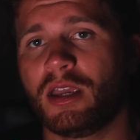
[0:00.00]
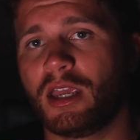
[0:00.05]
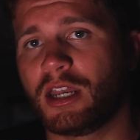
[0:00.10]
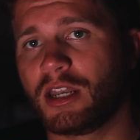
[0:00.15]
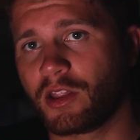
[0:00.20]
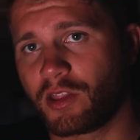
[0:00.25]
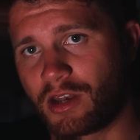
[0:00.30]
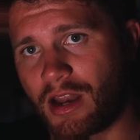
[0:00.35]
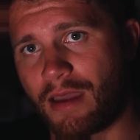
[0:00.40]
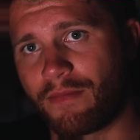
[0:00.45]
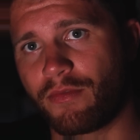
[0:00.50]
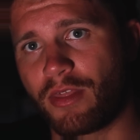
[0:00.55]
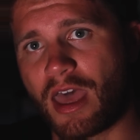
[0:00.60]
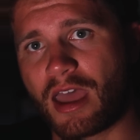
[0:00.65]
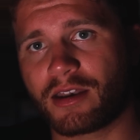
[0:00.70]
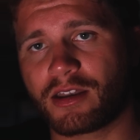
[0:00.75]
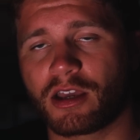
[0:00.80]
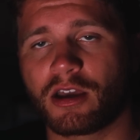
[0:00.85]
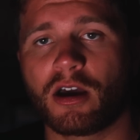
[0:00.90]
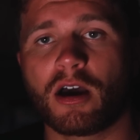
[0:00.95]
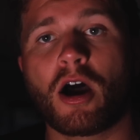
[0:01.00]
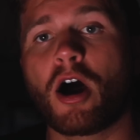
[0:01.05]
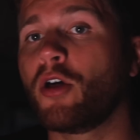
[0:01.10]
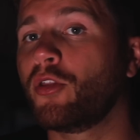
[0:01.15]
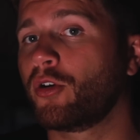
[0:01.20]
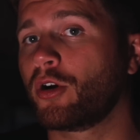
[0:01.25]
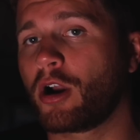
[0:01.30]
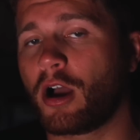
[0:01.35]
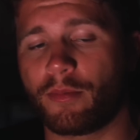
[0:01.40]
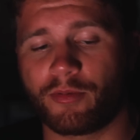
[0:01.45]
It doesn't have that
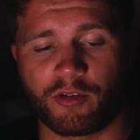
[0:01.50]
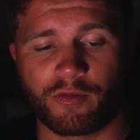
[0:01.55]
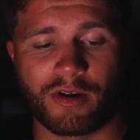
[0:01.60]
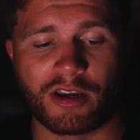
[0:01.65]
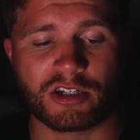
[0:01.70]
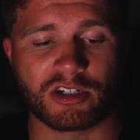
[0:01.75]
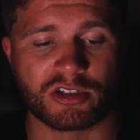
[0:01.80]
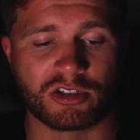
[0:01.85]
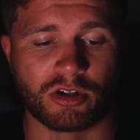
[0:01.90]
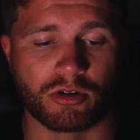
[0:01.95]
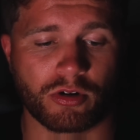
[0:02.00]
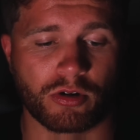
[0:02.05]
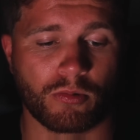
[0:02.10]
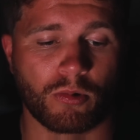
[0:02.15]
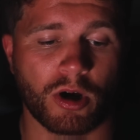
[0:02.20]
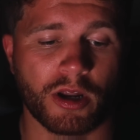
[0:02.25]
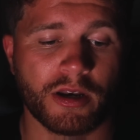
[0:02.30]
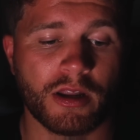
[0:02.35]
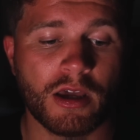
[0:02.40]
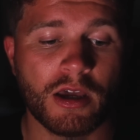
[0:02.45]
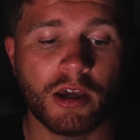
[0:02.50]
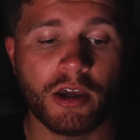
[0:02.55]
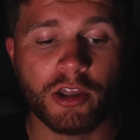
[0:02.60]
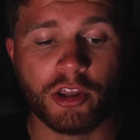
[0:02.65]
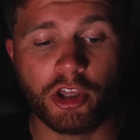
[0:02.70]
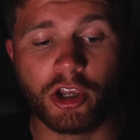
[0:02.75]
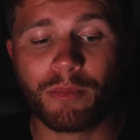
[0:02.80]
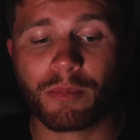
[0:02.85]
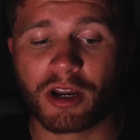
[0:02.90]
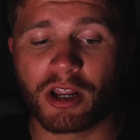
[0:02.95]
other observation token one.
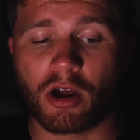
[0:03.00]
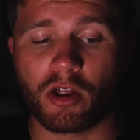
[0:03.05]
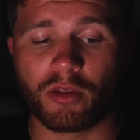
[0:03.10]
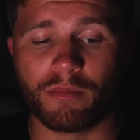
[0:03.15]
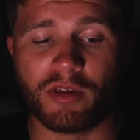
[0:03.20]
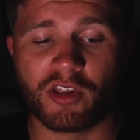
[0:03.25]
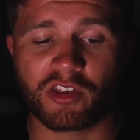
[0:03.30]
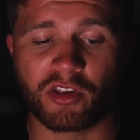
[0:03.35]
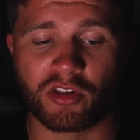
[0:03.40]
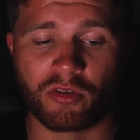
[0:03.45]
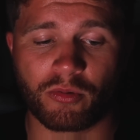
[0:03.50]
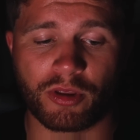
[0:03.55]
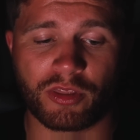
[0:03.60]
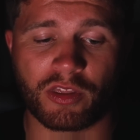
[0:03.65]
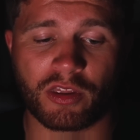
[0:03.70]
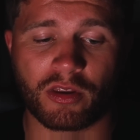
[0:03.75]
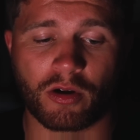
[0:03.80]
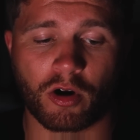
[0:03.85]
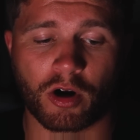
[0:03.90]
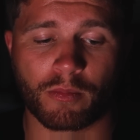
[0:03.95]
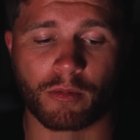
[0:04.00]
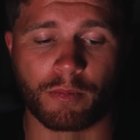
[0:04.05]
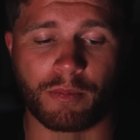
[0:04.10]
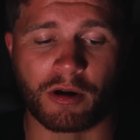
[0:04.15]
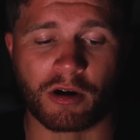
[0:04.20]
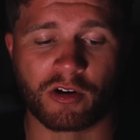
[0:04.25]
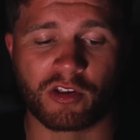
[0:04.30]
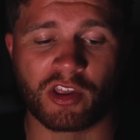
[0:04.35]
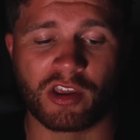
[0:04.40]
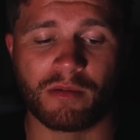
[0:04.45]
You can bring all the missiles with it, armor
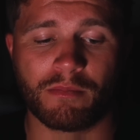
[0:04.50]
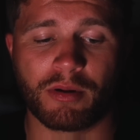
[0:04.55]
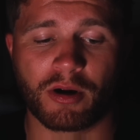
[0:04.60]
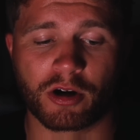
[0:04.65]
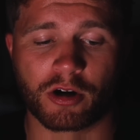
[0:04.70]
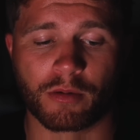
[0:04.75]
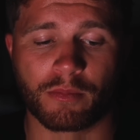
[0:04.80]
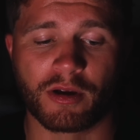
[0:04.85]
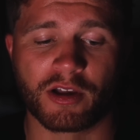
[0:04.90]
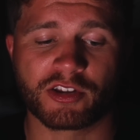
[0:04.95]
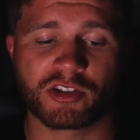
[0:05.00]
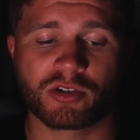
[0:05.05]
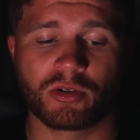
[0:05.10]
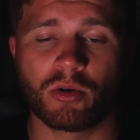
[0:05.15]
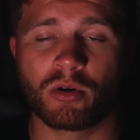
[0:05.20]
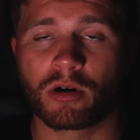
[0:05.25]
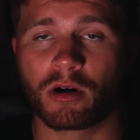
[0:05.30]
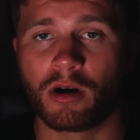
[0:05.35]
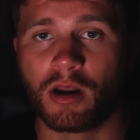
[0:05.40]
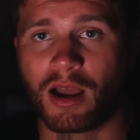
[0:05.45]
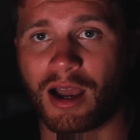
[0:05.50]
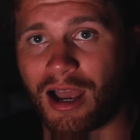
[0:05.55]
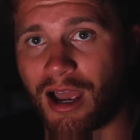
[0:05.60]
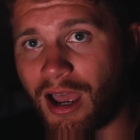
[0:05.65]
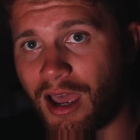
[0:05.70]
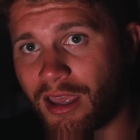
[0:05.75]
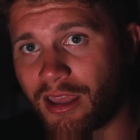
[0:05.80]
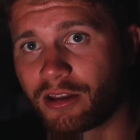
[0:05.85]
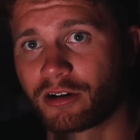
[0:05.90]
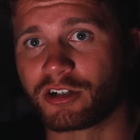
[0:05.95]
piercing, bunker buster,
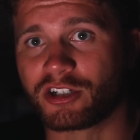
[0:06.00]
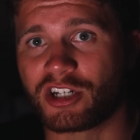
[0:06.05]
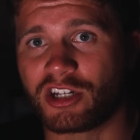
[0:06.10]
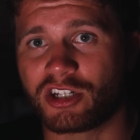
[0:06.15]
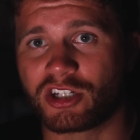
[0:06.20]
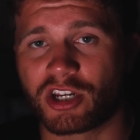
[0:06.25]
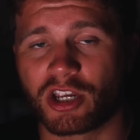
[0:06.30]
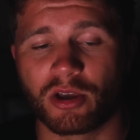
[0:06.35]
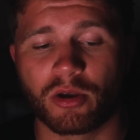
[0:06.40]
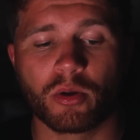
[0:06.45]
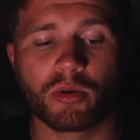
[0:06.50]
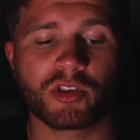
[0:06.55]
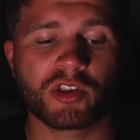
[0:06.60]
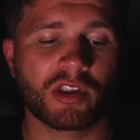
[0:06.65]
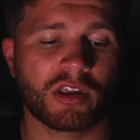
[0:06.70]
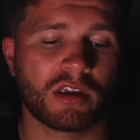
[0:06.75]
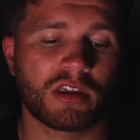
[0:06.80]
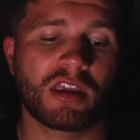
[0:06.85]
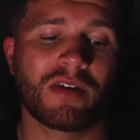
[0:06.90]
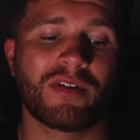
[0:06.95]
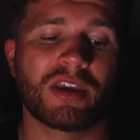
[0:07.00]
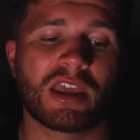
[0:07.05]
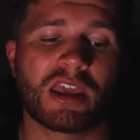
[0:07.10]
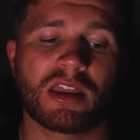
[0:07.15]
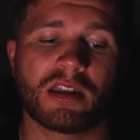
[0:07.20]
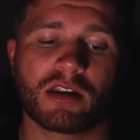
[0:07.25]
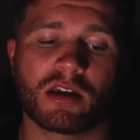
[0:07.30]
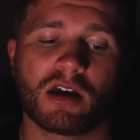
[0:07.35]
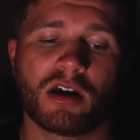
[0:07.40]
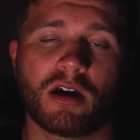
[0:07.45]
high energy shells, giving
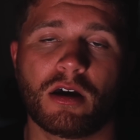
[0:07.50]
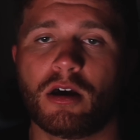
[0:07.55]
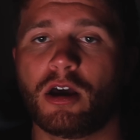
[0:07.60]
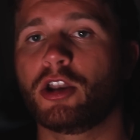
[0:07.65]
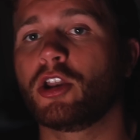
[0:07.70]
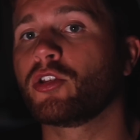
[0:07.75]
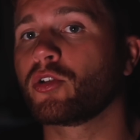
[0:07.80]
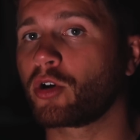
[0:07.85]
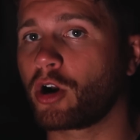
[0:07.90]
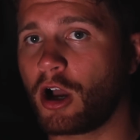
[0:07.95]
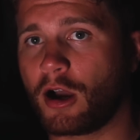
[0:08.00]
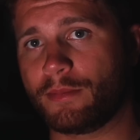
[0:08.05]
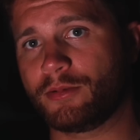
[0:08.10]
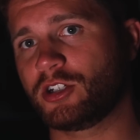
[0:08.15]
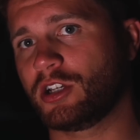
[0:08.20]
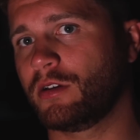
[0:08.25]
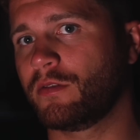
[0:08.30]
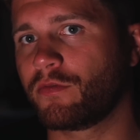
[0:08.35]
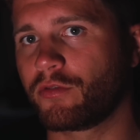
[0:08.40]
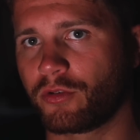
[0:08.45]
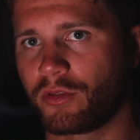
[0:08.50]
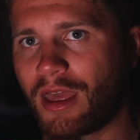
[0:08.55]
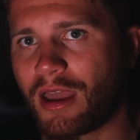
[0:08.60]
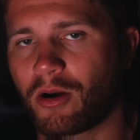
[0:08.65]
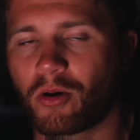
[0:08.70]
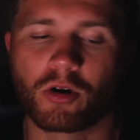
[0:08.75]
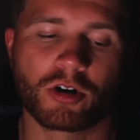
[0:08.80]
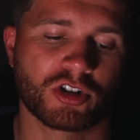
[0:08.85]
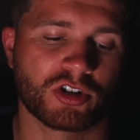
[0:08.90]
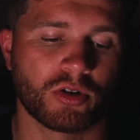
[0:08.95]
it another option for
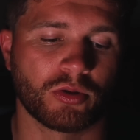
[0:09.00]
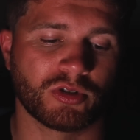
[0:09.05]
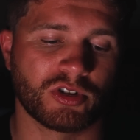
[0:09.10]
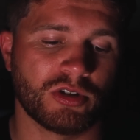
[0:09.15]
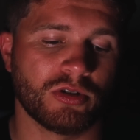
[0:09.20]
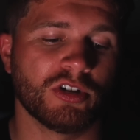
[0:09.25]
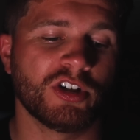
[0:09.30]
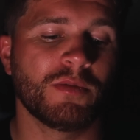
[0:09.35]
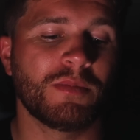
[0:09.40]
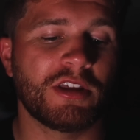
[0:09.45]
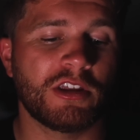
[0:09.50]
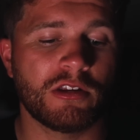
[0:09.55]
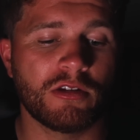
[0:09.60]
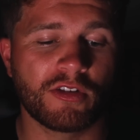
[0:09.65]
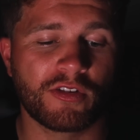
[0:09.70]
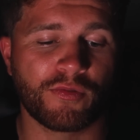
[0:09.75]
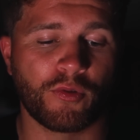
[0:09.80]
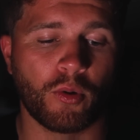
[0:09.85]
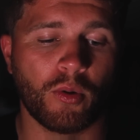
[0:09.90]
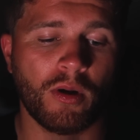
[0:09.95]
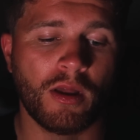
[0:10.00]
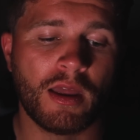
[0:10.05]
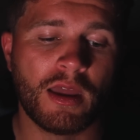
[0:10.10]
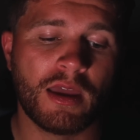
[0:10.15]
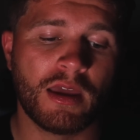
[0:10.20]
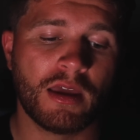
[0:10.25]
that Arsenal 2 to be useful.